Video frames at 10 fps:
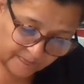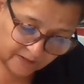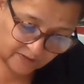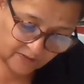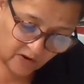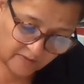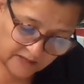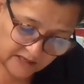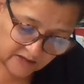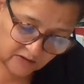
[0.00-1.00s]
Sorry,
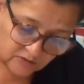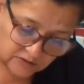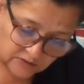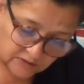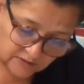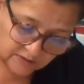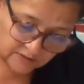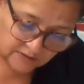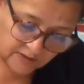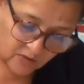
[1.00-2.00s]
kiddos.
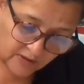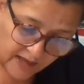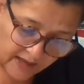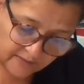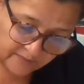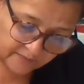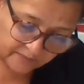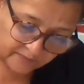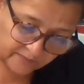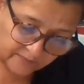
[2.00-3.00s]
Okay.
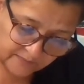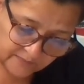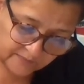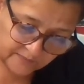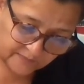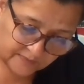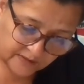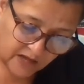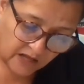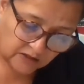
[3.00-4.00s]

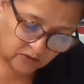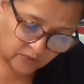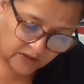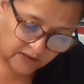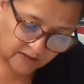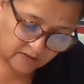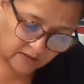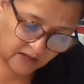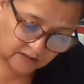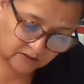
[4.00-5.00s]
Color wheel,
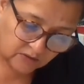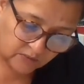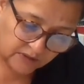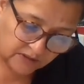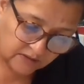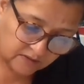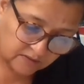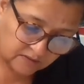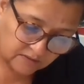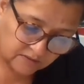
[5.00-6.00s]
color
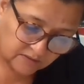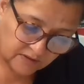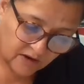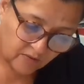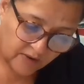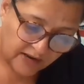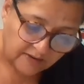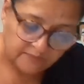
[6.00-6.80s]
wheel. All right.